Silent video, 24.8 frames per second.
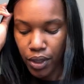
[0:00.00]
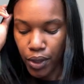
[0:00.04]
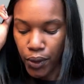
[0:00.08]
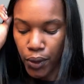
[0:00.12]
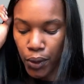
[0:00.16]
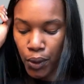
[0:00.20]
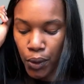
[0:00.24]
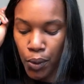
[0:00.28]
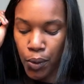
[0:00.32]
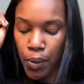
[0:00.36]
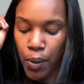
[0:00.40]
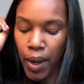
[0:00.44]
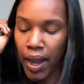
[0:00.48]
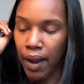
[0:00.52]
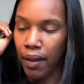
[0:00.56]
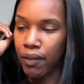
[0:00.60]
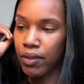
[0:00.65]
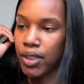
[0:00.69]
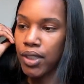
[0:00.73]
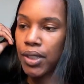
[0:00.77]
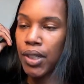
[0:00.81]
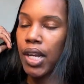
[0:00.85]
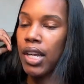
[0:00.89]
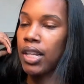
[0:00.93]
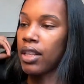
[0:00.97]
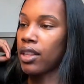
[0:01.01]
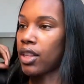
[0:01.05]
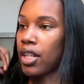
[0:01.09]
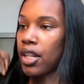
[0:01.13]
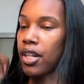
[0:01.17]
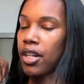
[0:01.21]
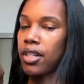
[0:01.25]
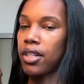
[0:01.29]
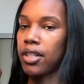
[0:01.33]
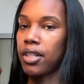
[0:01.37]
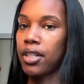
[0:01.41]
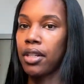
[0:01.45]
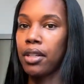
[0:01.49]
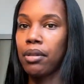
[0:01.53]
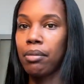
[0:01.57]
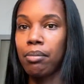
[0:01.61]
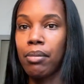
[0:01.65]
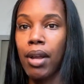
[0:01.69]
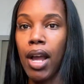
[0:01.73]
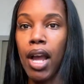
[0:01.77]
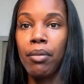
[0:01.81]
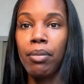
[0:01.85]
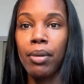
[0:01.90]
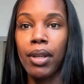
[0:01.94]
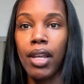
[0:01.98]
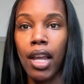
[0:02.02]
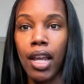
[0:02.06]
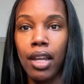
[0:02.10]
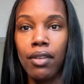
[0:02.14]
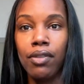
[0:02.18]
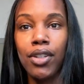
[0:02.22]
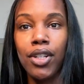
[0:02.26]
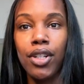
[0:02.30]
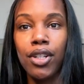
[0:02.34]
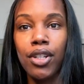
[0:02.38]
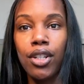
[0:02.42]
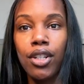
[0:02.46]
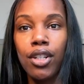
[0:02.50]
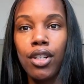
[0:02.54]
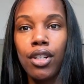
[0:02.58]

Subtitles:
You have to unlearn bad behavior.